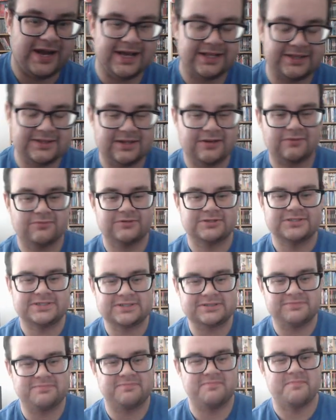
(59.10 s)
I thought it was
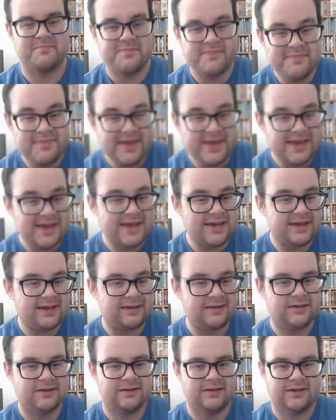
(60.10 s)
just meh.
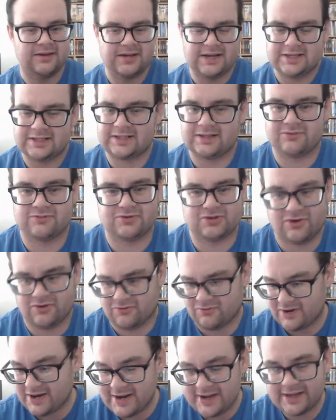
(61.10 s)
I thought it was
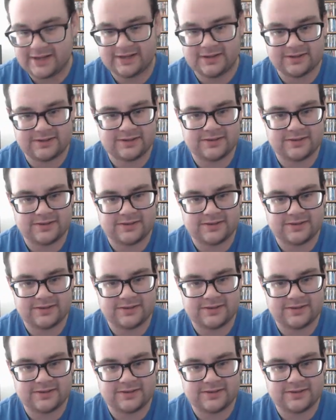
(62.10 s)
alright.